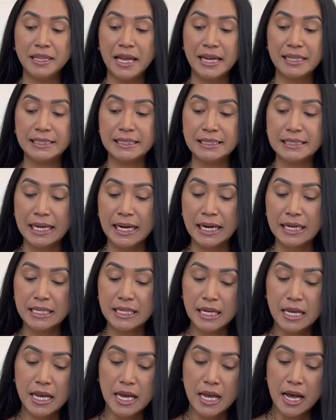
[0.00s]
I stayed
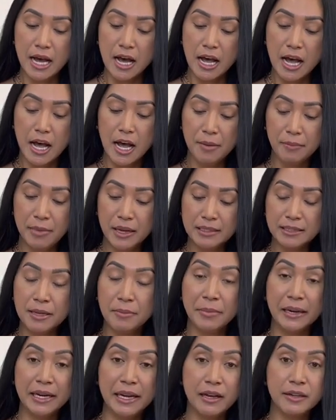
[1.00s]
at
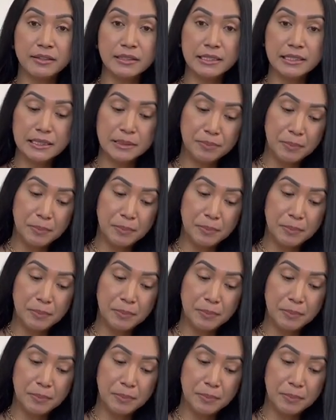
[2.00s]
somebody else's